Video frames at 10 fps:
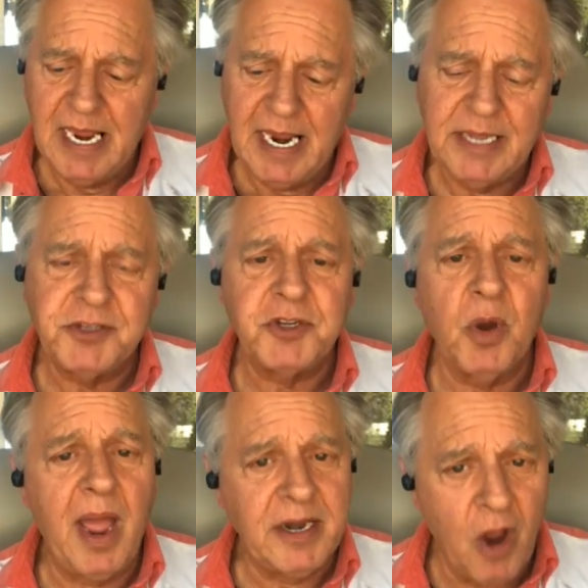And
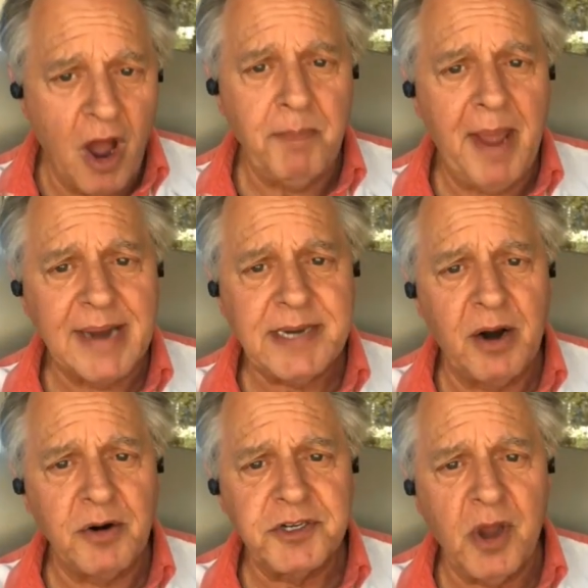so I had gone back to
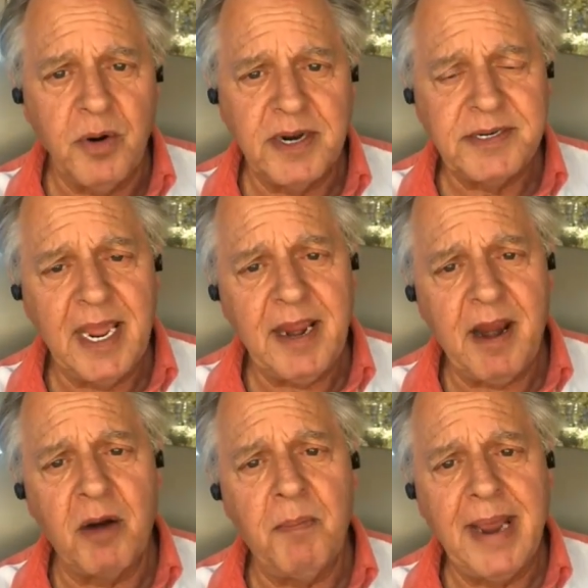Arizona to take
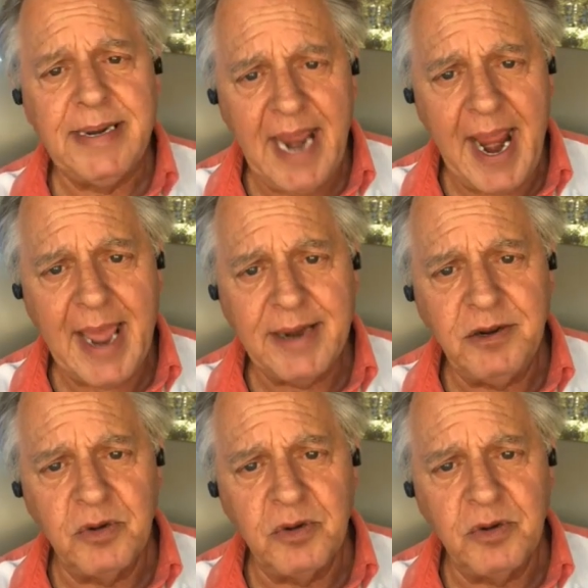care of my dad,